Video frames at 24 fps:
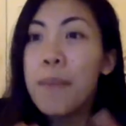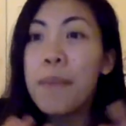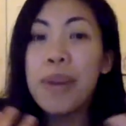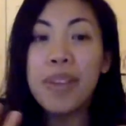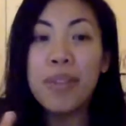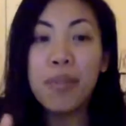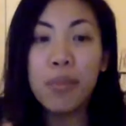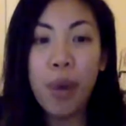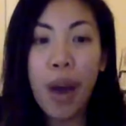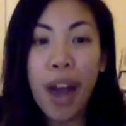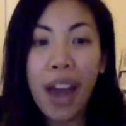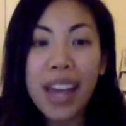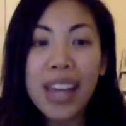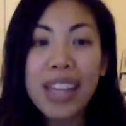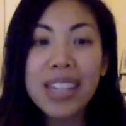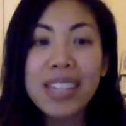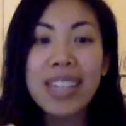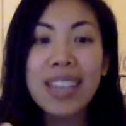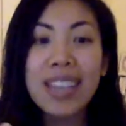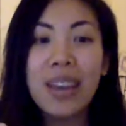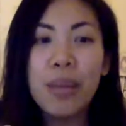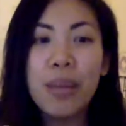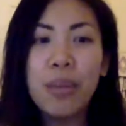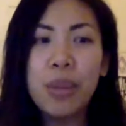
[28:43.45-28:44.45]
but why
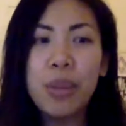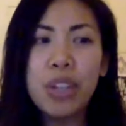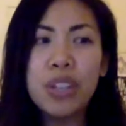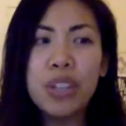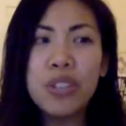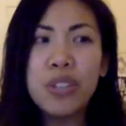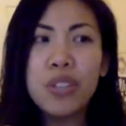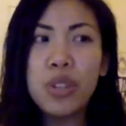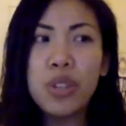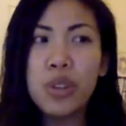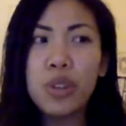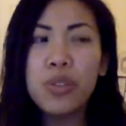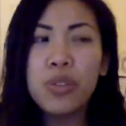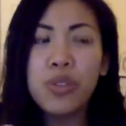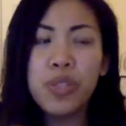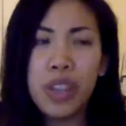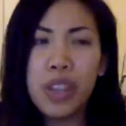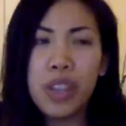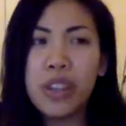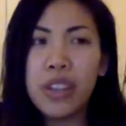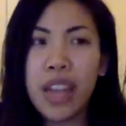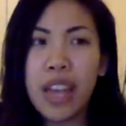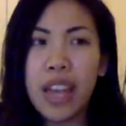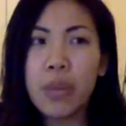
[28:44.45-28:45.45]
is it that we still
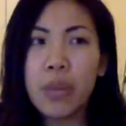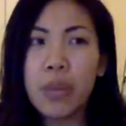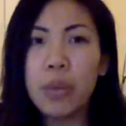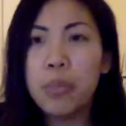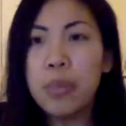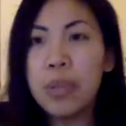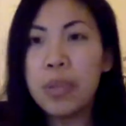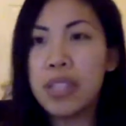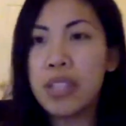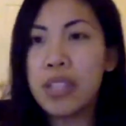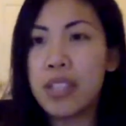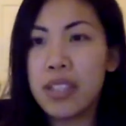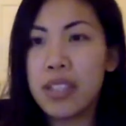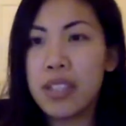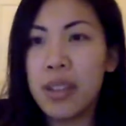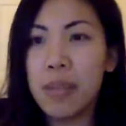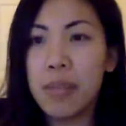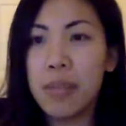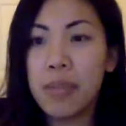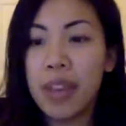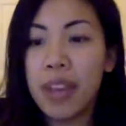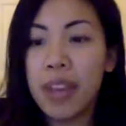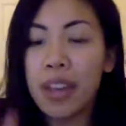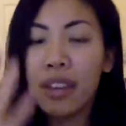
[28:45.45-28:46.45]
feel like we're missing
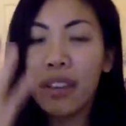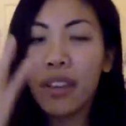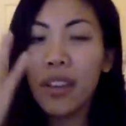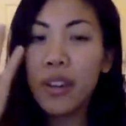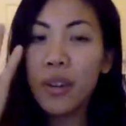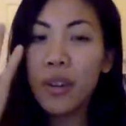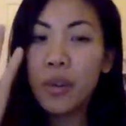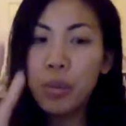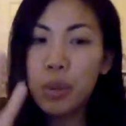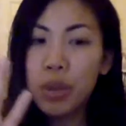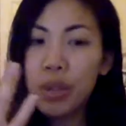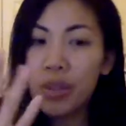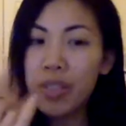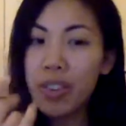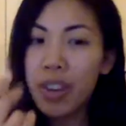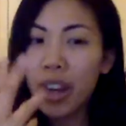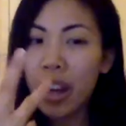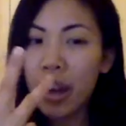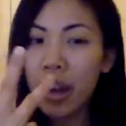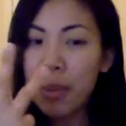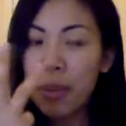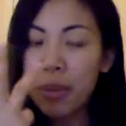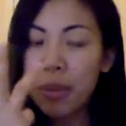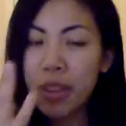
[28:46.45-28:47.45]
something? We
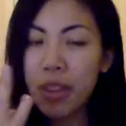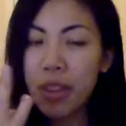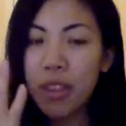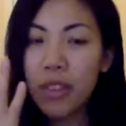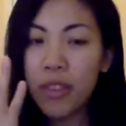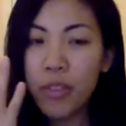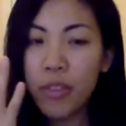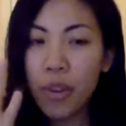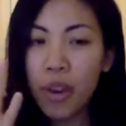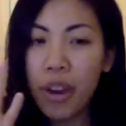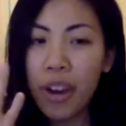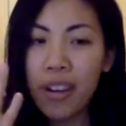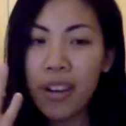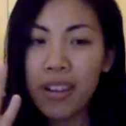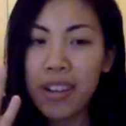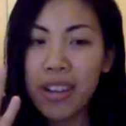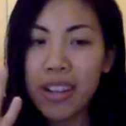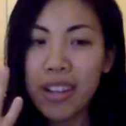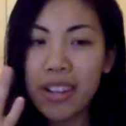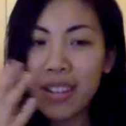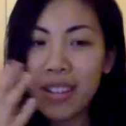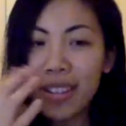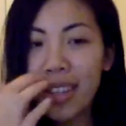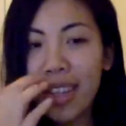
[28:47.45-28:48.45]
forgot about the other 4
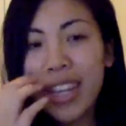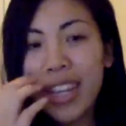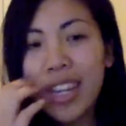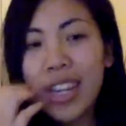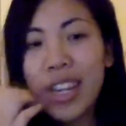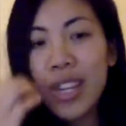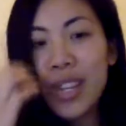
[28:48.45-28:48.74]
areas.